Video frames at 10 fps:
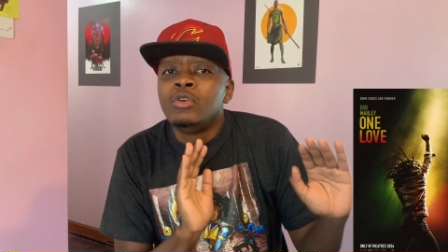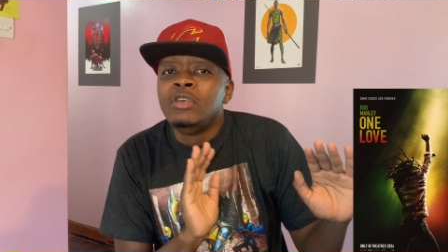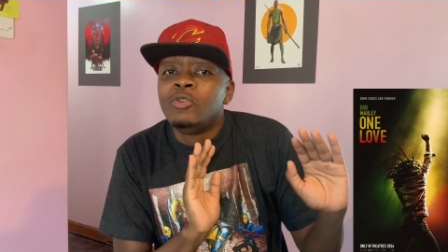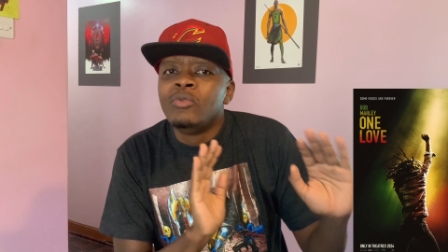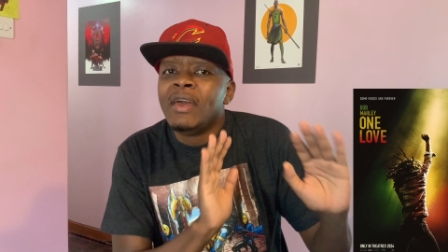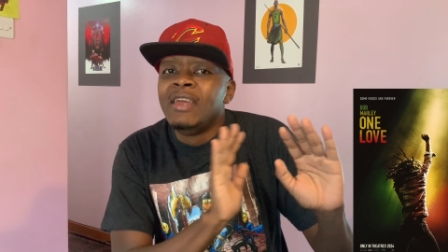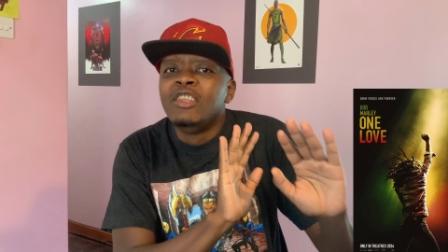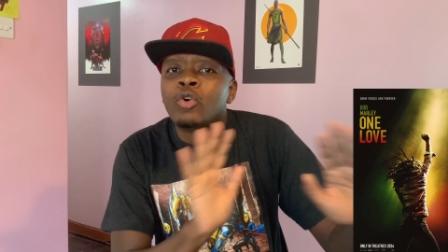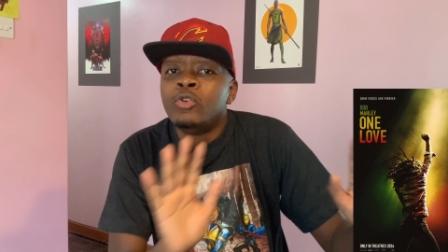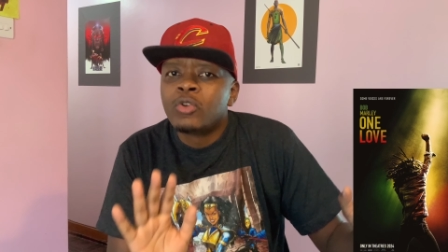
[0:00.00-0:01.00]
into the,
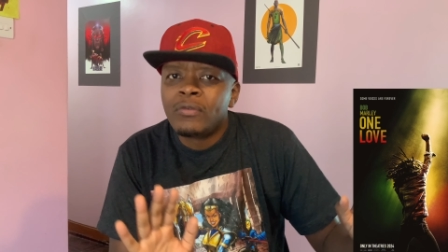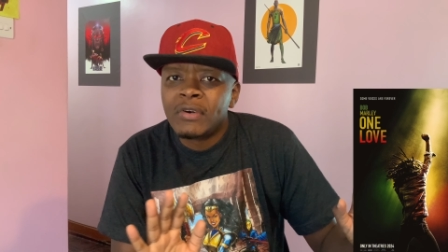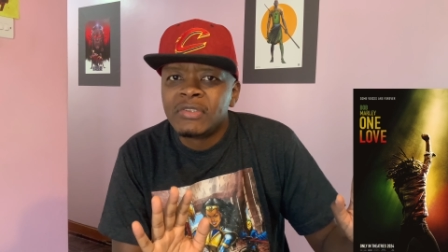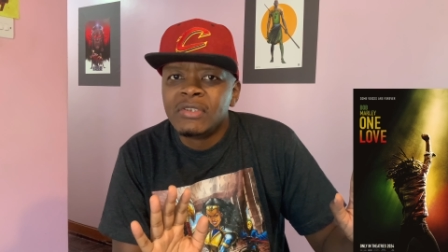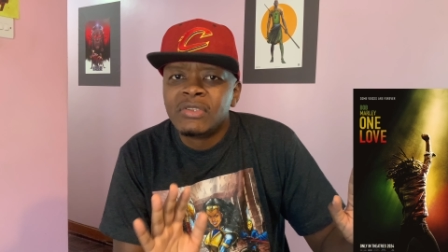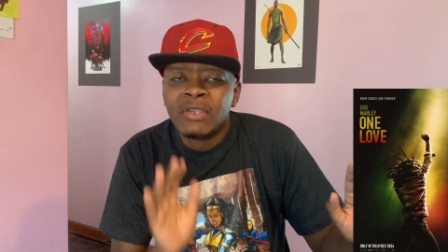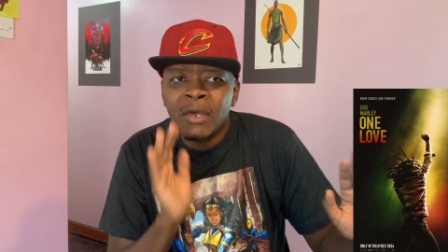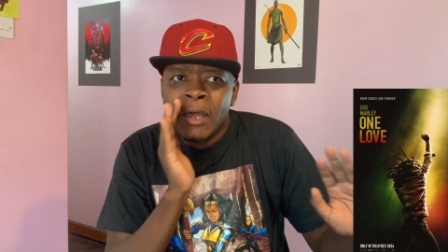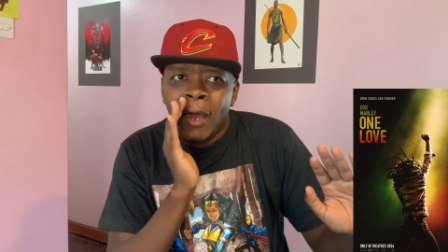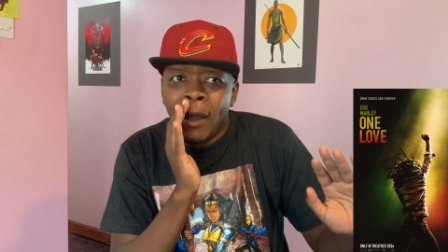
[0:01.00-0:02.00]
any
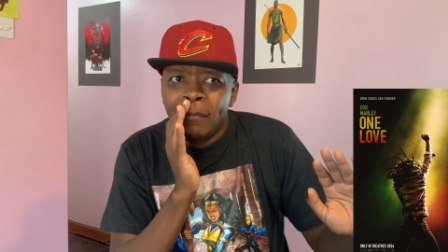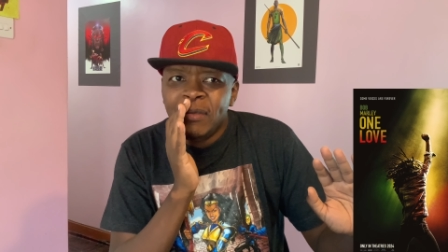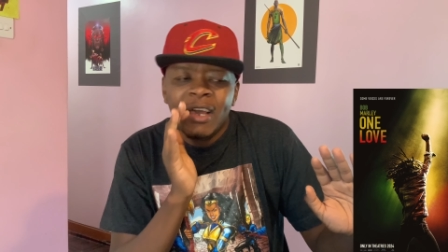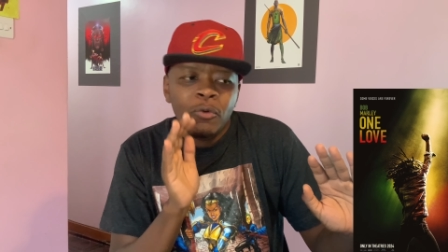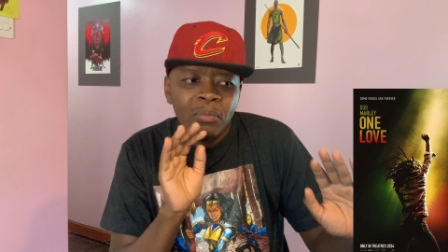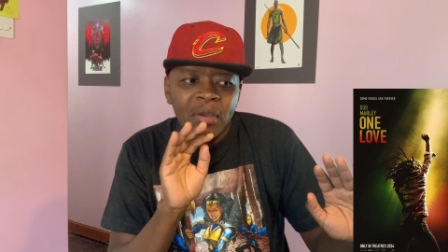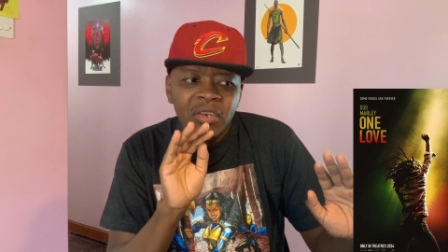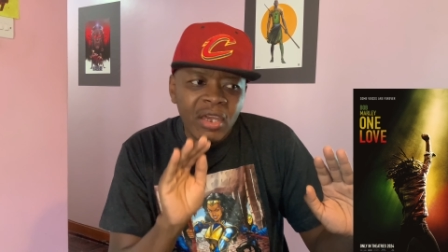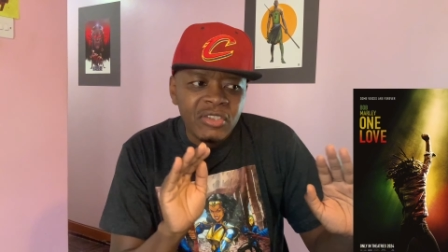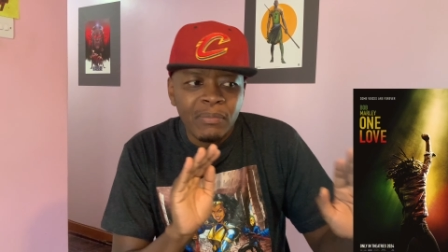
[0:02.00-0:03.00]
controversies. Um, yeah, we
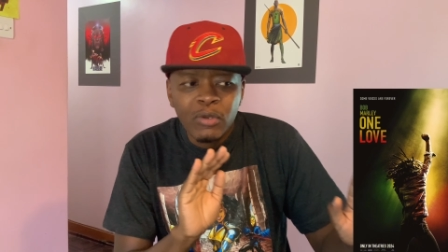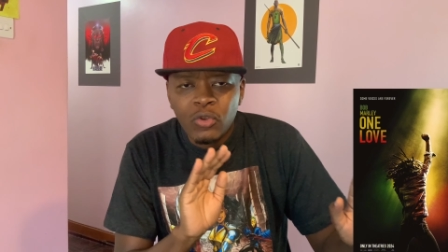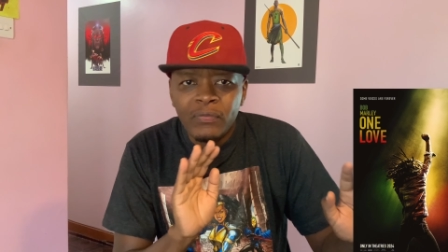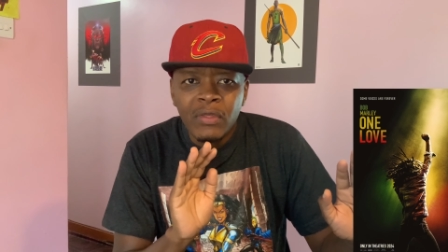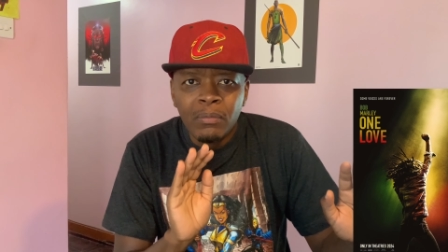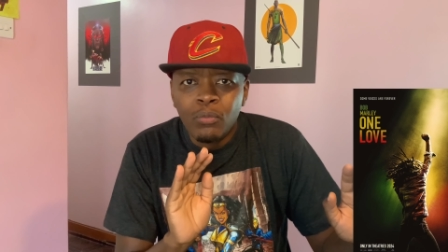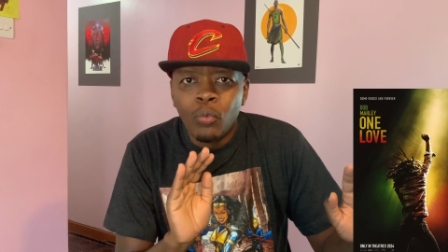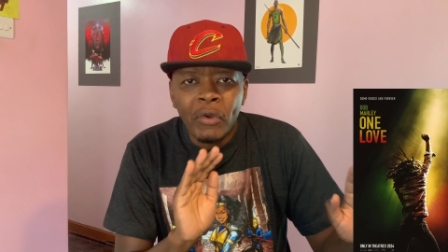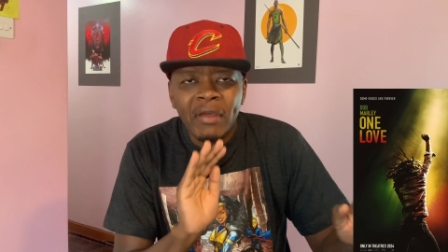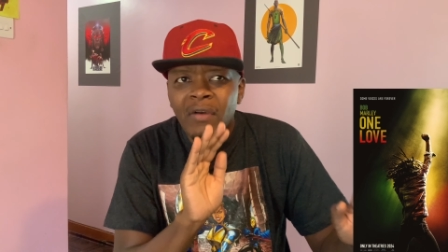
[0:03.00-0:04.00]
may touch a bit of the
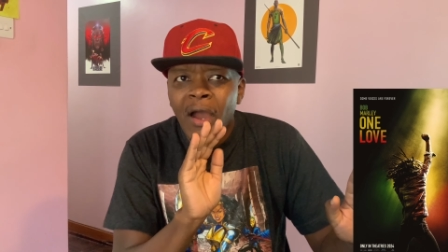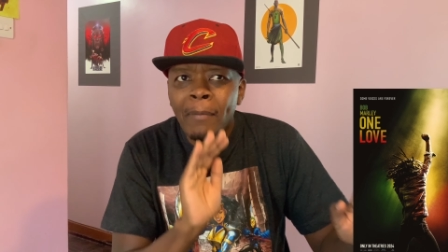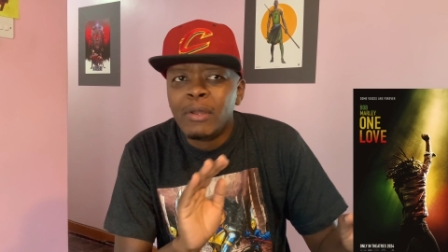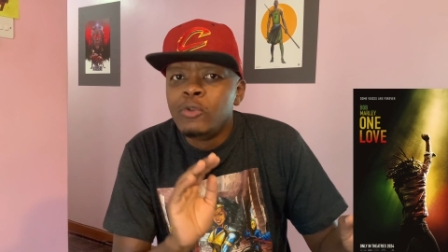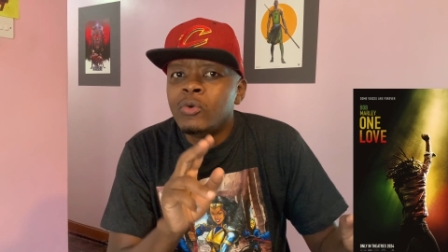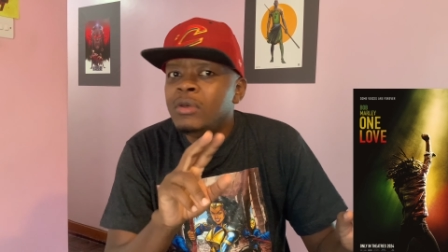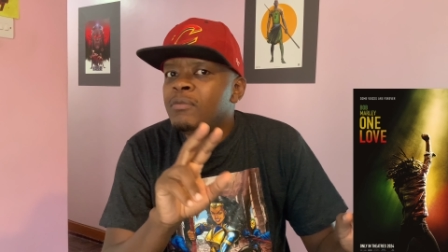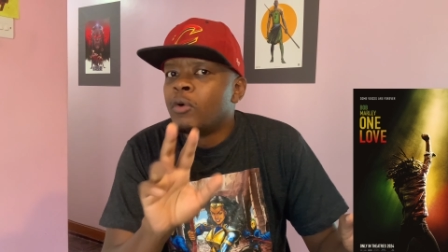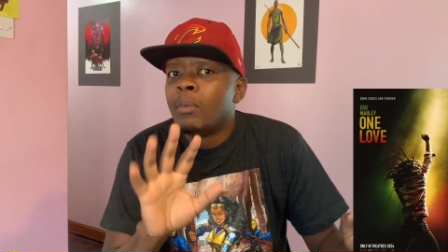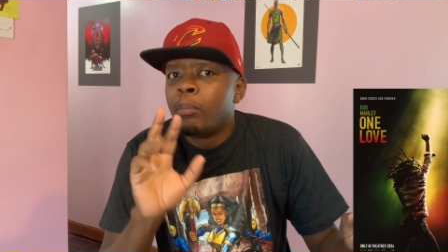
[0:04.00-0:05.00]
whatever happened to
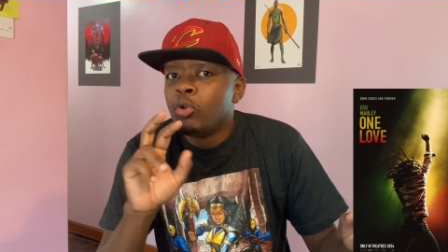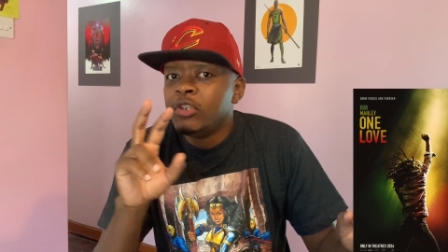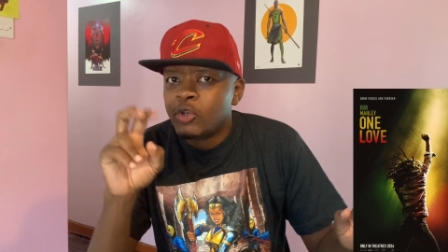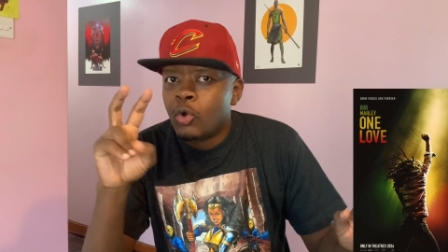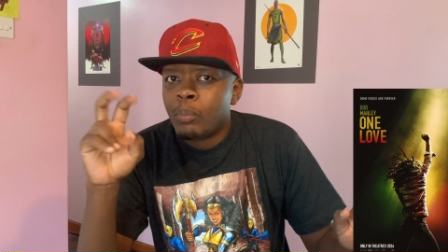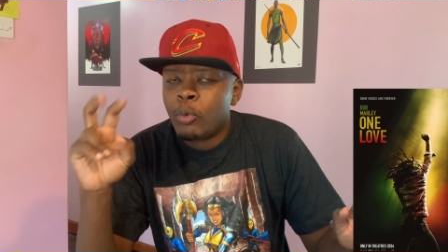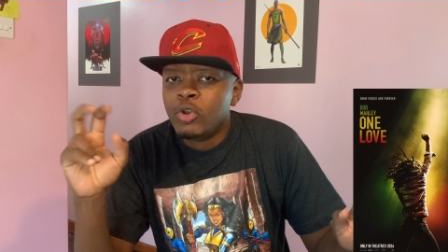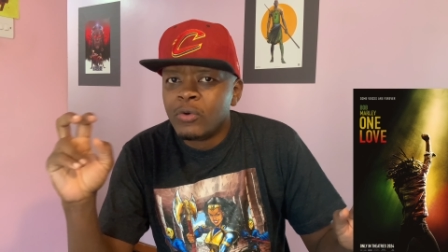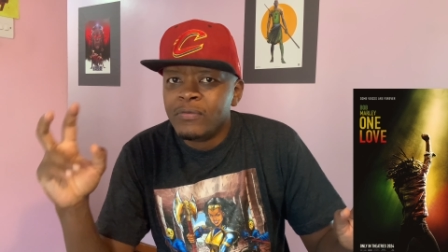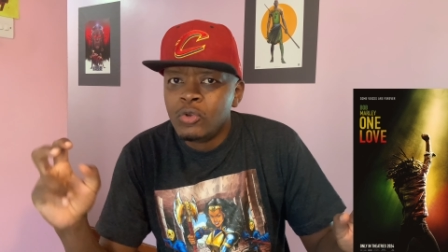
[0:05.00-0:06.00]
him from a political
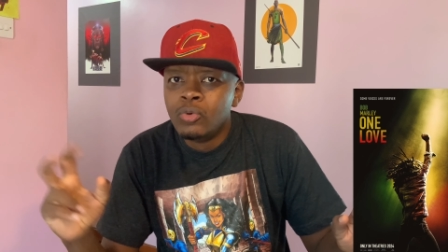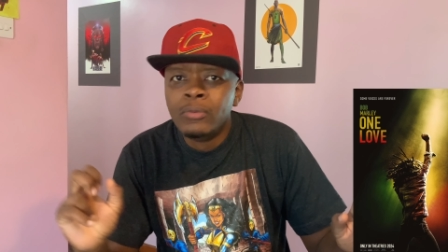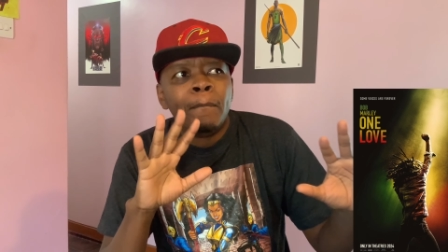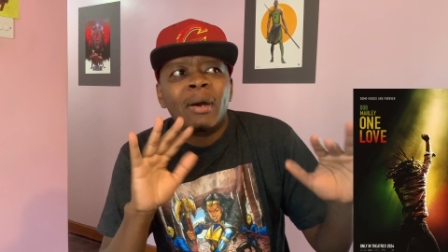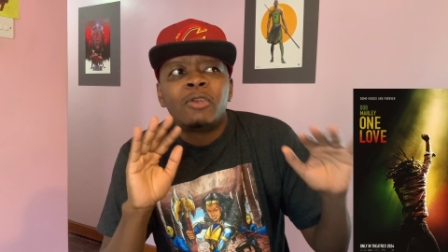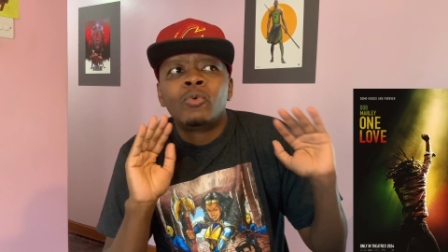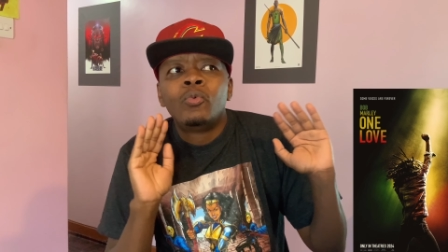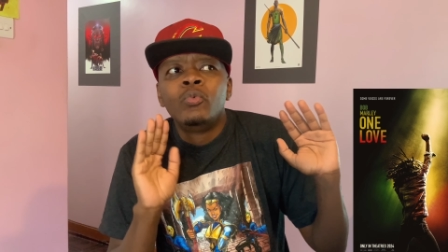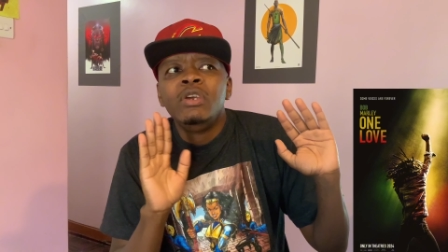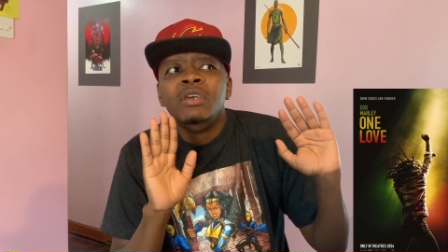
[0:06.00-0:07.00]
point of view,
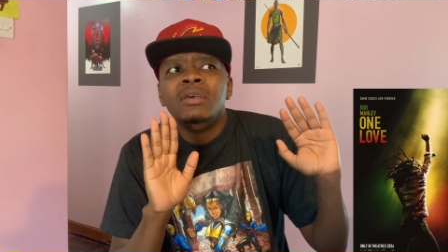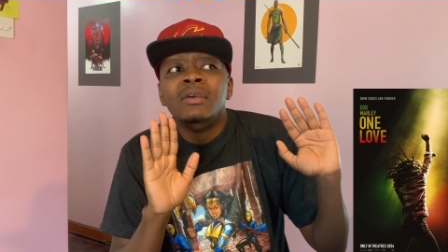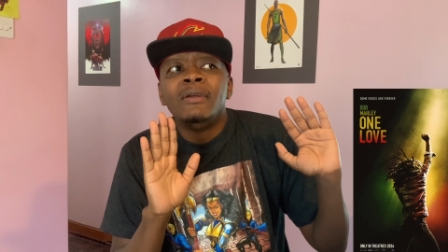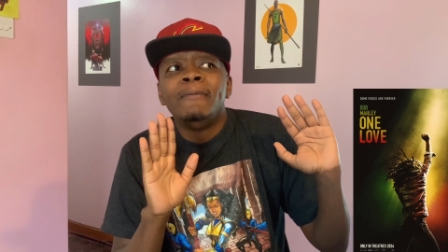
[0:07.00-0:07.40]
but we